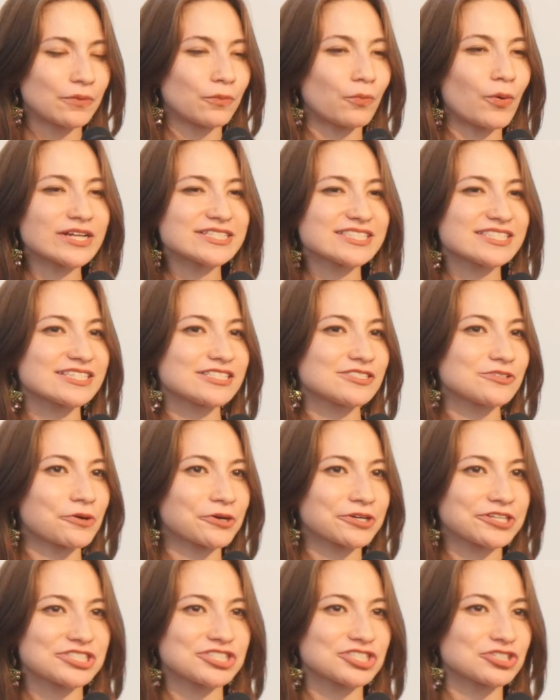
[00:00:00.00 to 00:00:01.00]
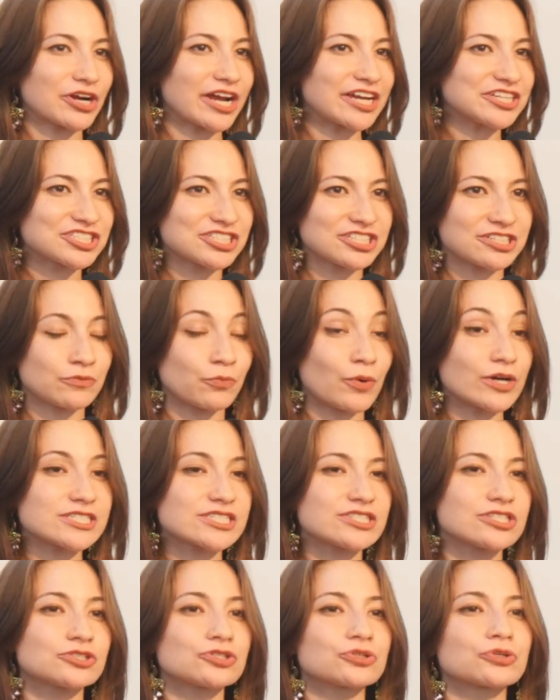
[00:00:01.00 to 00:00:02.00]
What's this orchestration?
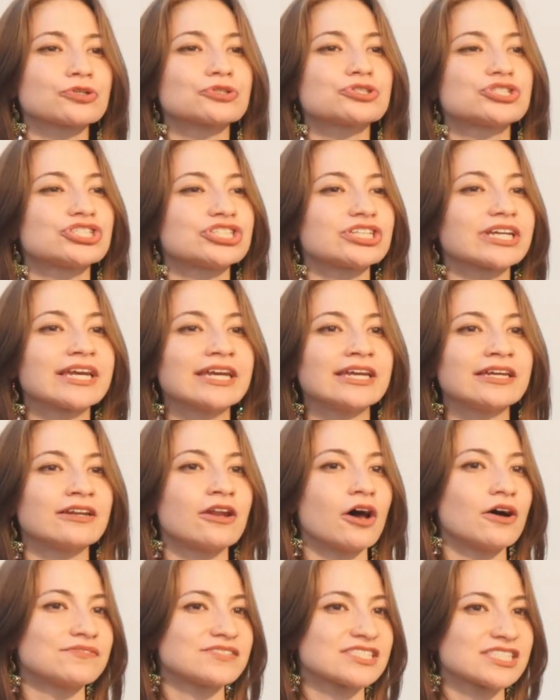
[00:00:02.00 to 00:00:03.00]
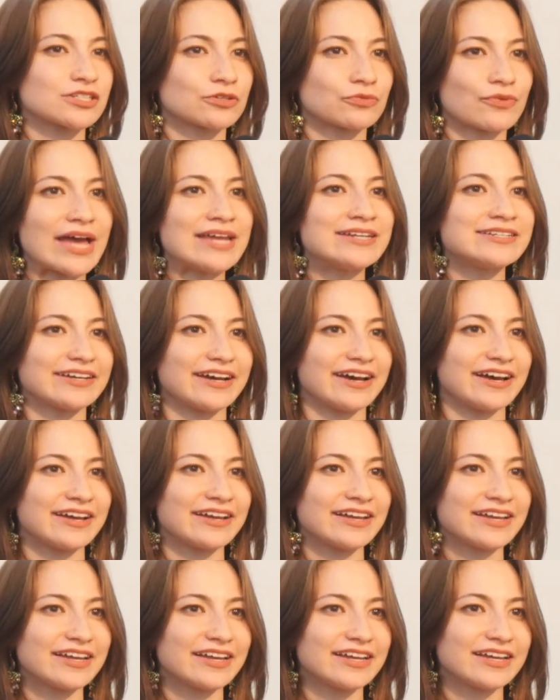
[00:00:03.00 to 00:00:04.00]
What's the true sheen of surrender?
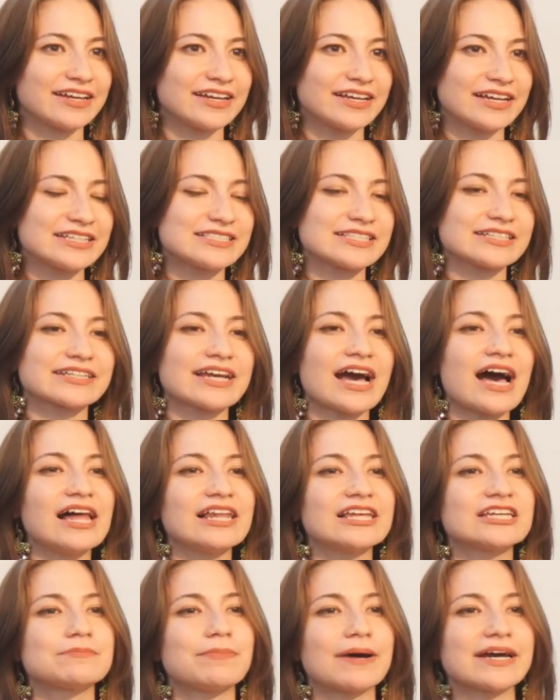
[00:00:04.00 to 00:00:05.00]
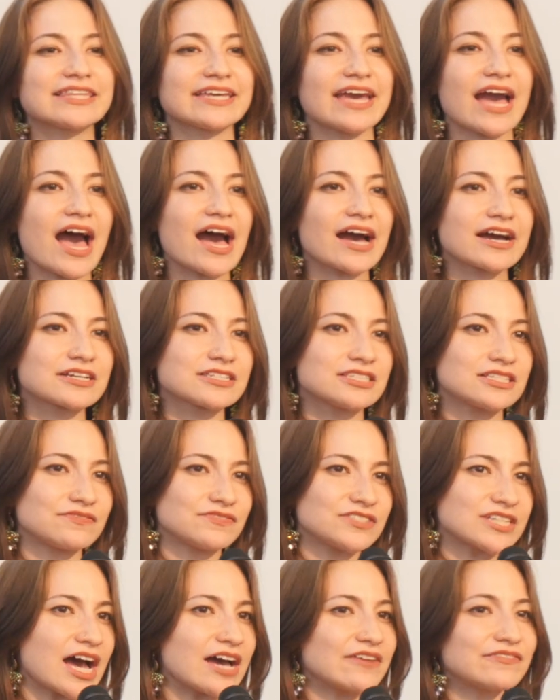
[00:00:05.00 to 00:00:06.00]
Is it colored by the act
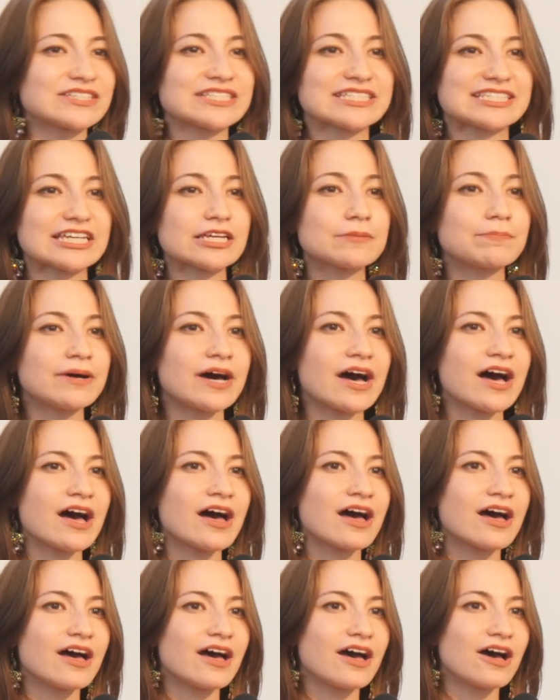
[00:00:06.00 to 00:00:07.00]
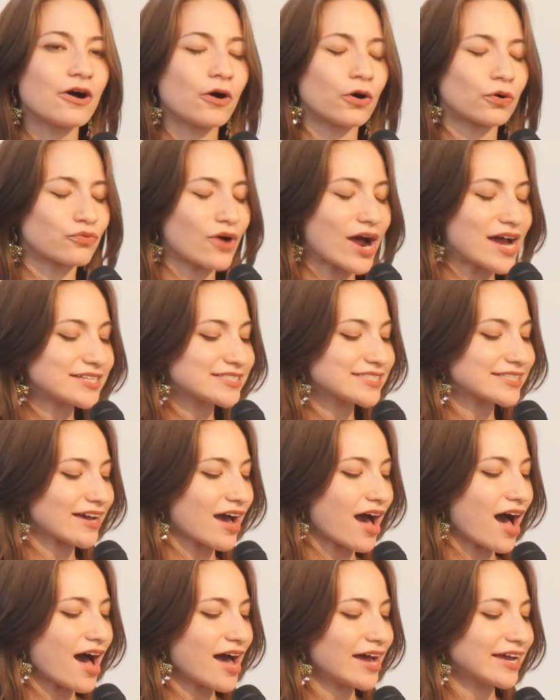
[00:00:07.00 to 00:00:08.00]
of diving deeper or rising
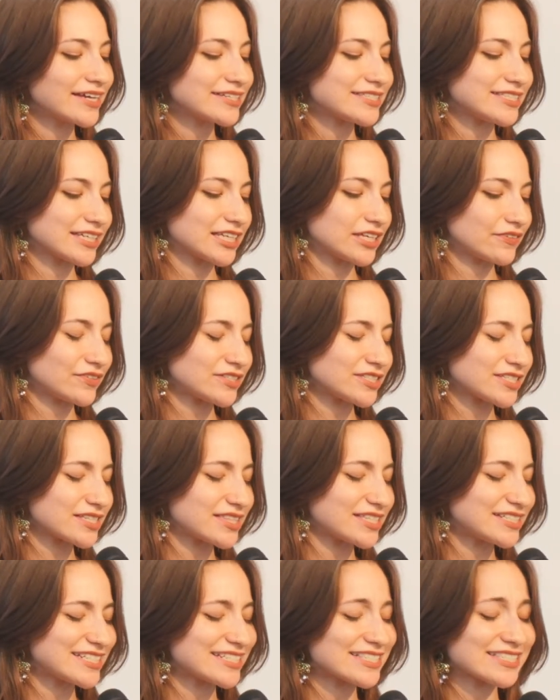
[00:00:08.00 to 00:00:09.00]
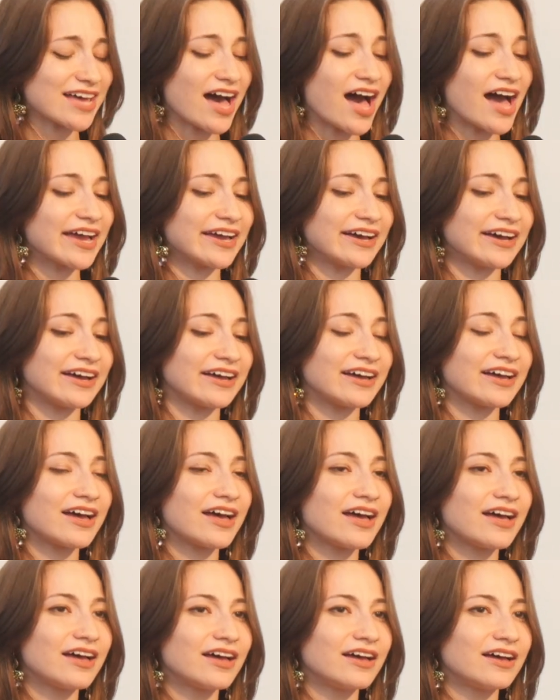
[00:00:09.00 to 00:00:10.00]
higher to give in to the desire
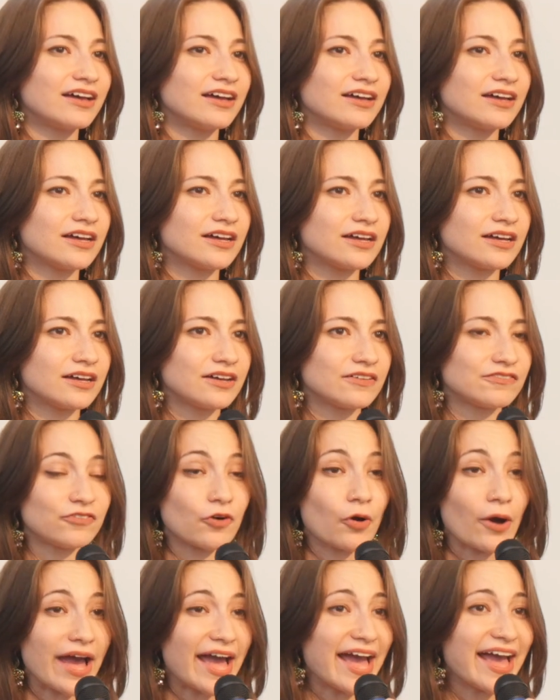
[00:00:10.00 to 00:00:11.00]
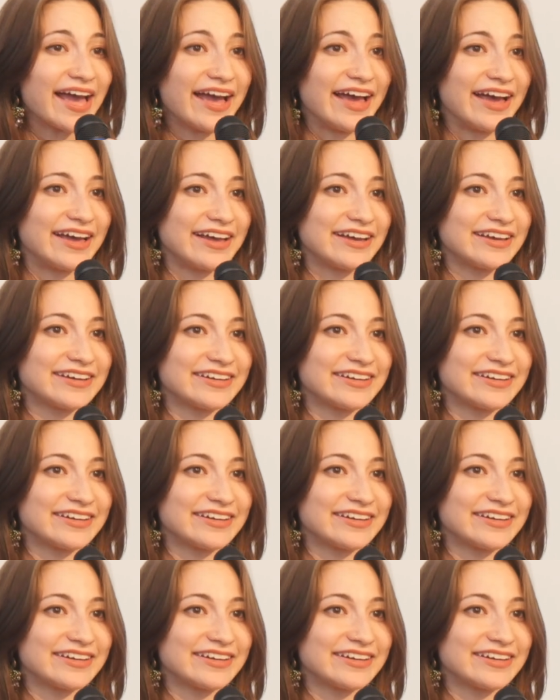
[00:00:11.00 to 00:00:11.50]
for air.